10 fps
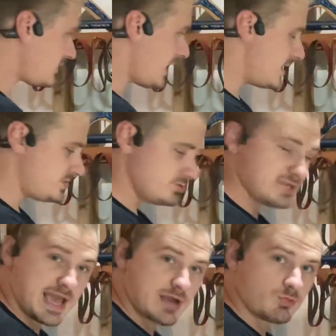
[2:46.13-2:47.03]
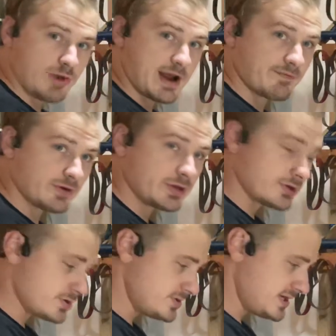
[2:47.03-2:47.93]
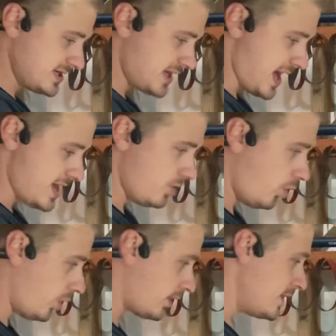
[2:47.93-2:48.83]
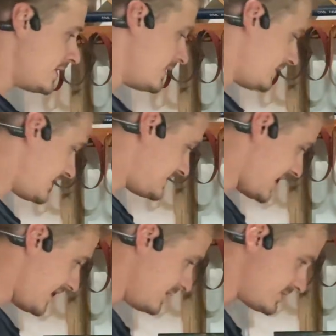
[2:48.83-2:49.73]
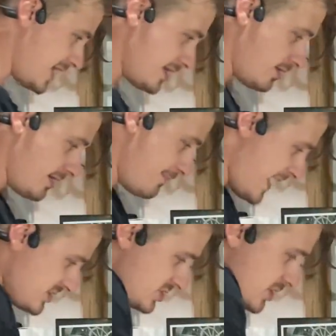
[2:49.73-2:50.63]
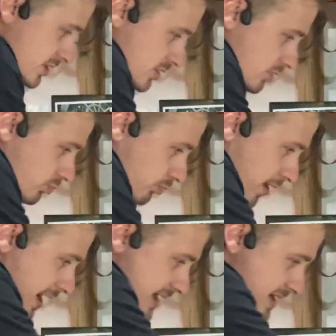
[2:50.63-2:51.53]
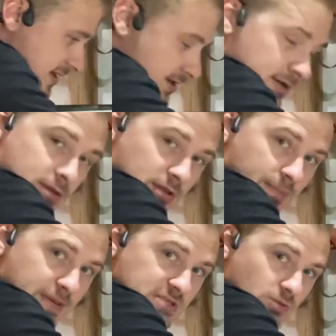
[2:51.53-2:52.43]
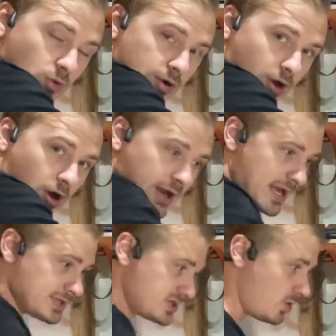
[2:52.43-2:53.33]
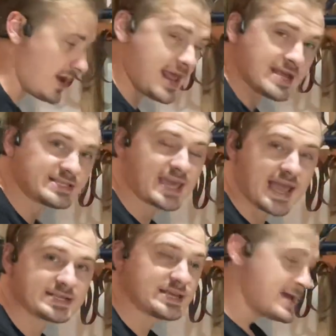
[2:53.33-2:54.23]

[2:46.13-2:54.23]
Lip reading: is you take whatever you're using to cut, or let's say you set it on a bench, you'd run the piece of wood on it. So in his case,